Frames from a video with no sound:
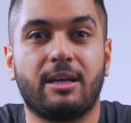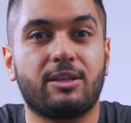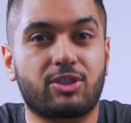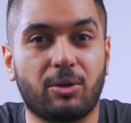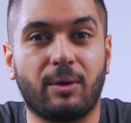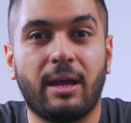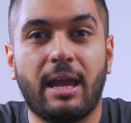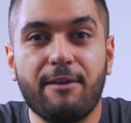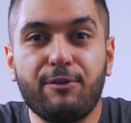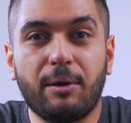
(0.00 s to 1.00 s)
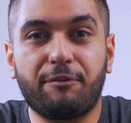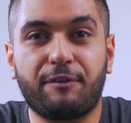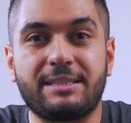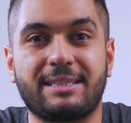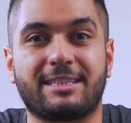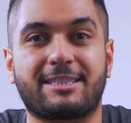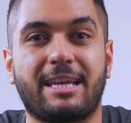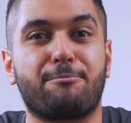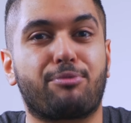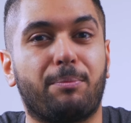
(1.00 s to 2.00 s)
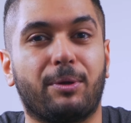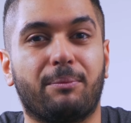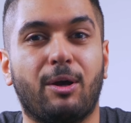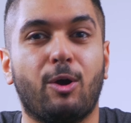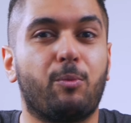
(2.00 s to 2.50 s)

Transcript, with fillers: So if you are facing the same problem,